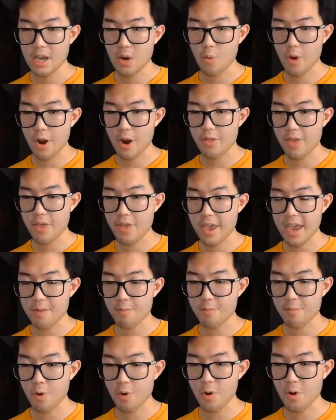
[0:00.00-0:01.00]
where they
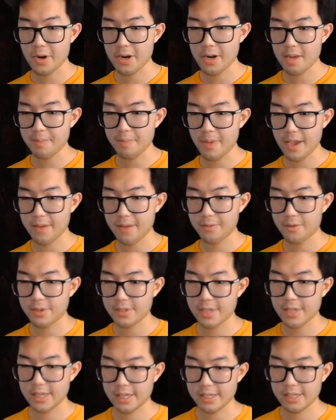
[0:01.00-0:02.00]
had broken up after
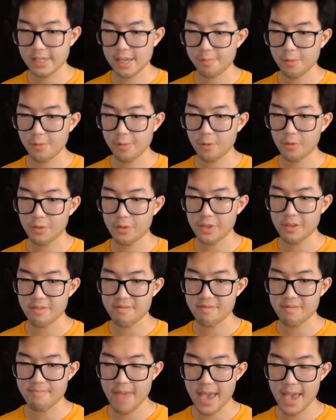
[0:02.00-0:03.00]
the Second Temple,
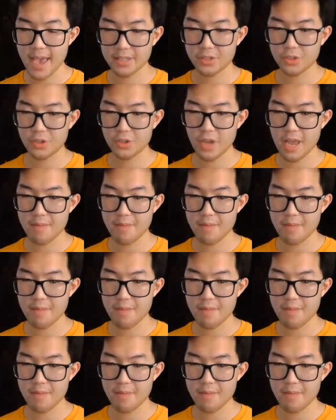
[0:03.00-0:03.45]
the mass